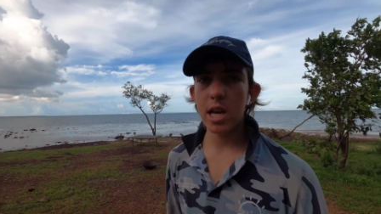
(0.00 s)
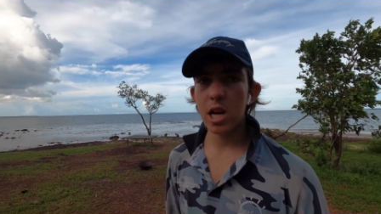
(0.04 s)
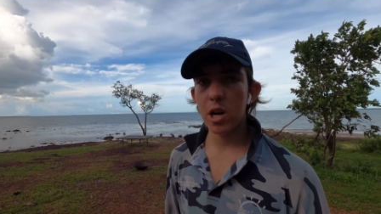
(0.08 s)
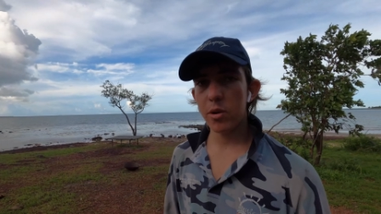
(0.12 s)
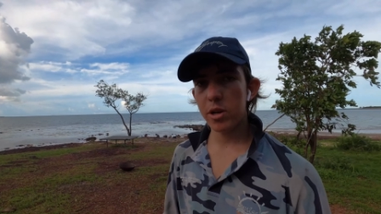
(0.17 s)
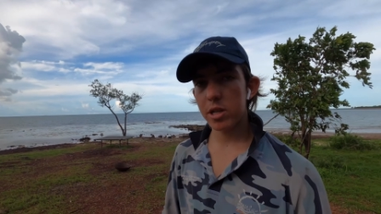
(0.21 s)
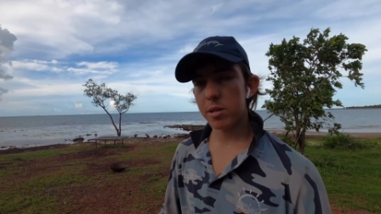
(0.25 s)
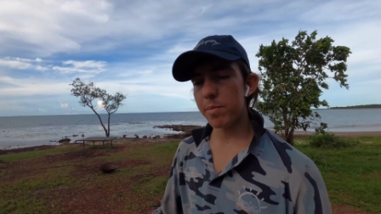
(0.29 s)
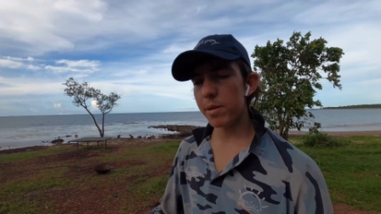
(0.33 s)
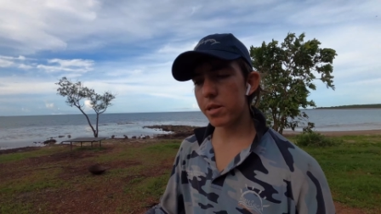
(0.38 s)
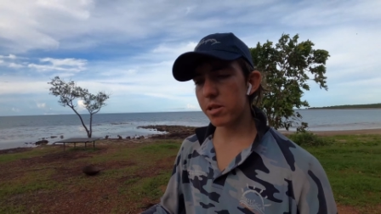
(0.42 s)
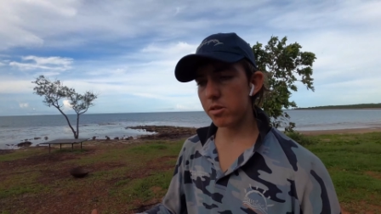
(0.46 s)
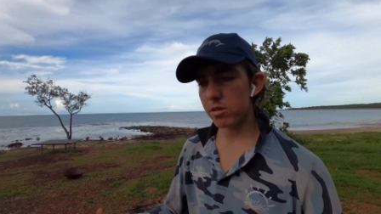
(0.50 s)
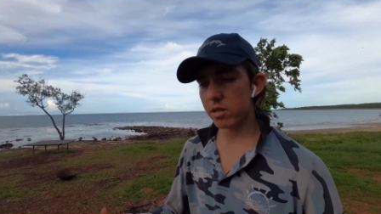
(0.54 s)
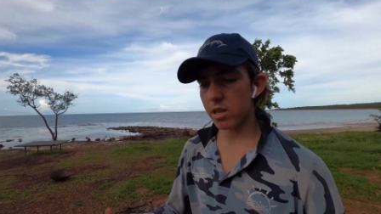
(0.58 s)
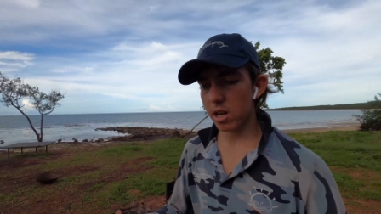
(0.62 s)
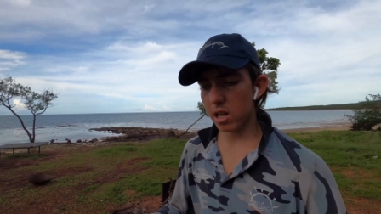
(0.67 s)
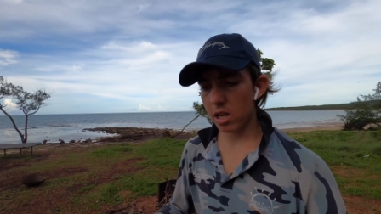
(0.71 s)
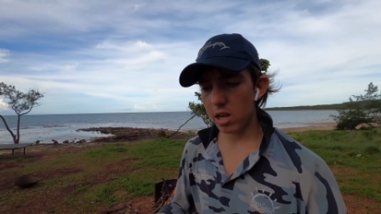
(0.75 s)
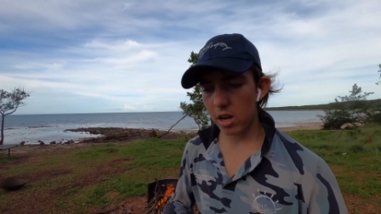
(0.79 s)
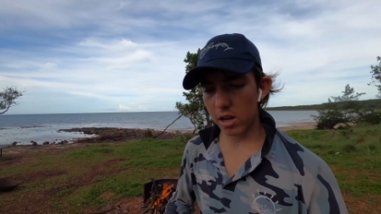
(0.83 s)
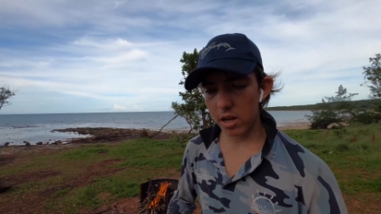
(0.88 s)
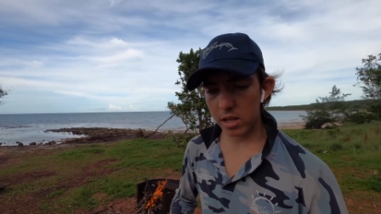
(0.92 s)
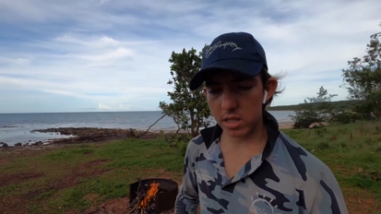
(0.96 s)
which Mitchell's
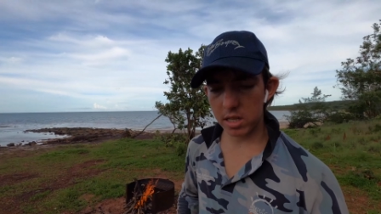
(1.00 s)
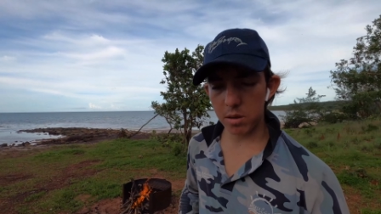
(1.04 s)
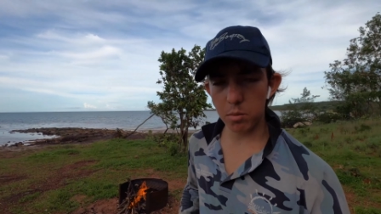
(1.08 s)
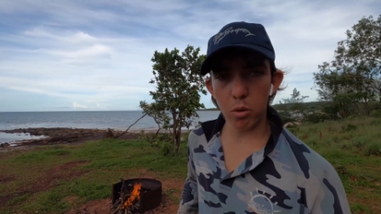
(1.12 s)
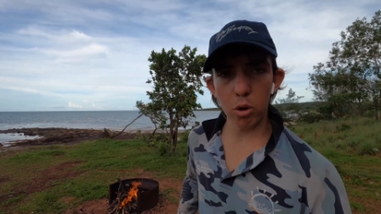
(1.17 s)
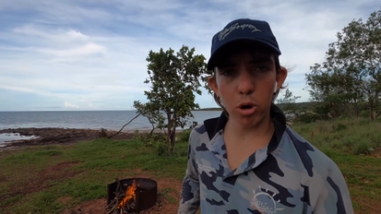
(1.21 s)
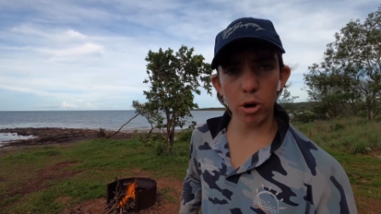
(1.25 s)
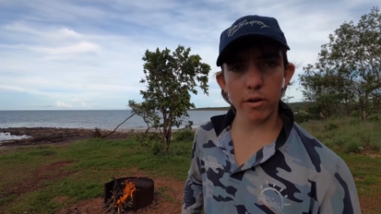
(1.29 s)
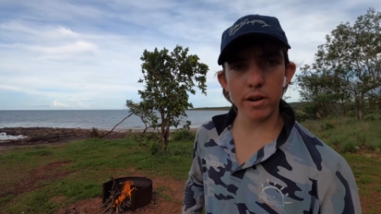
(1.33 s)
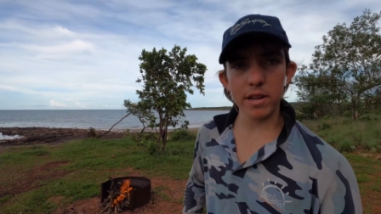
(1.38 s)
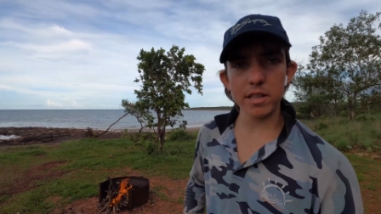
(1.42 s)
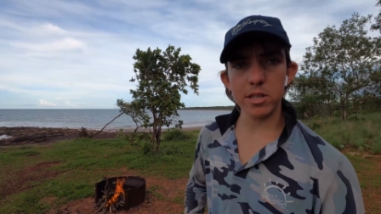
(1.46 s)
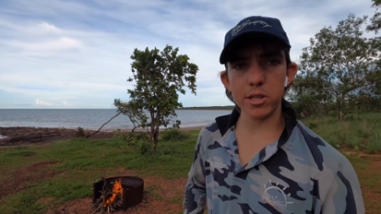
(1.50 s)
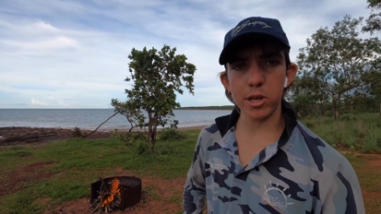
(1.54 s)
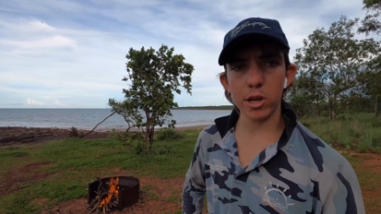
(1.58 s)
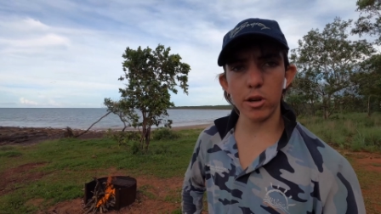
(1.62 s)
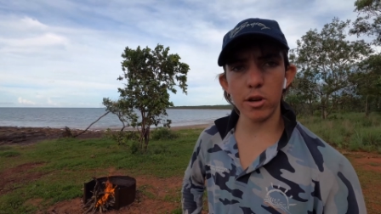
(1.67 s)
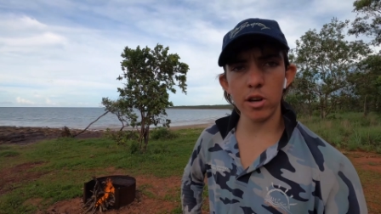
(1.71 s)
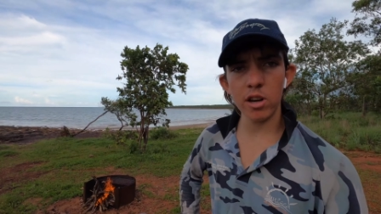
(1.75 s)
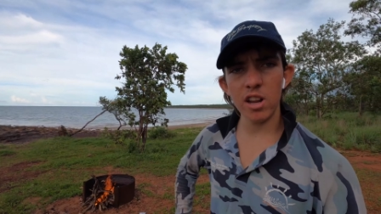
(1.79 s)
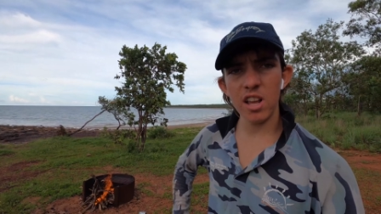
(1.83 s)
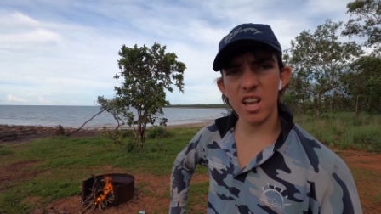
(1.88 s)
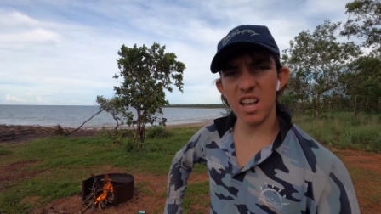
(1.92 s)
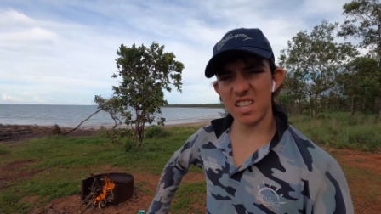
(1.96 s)
gonna go get some water in
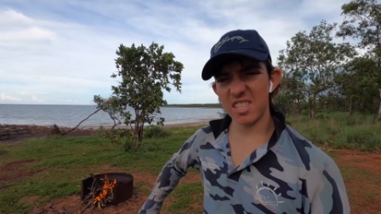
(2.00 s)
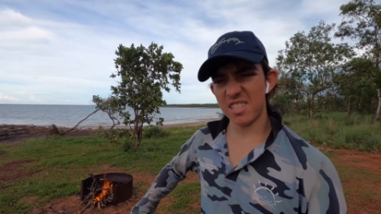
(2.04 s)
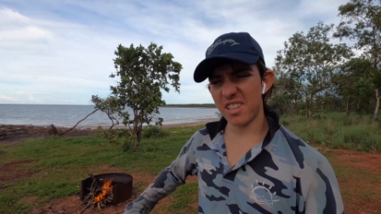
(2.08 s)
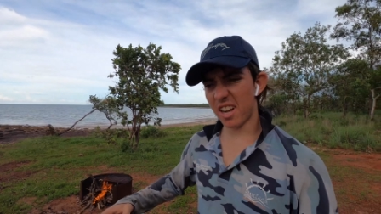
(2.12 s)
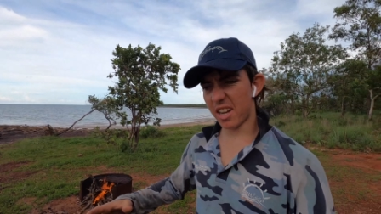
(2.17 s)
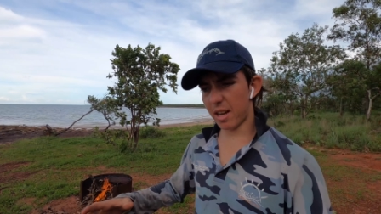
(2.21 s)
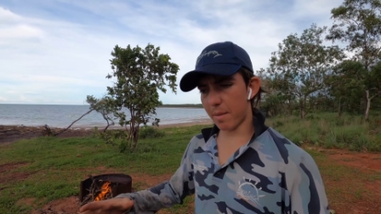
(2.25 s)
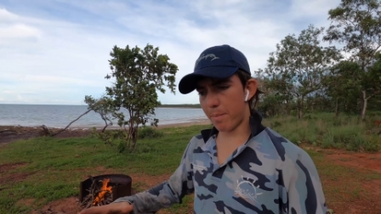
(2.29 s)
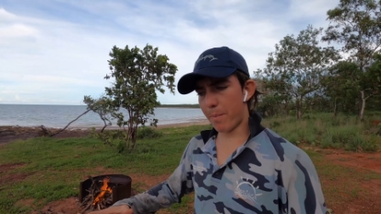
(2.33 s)
soon. It's like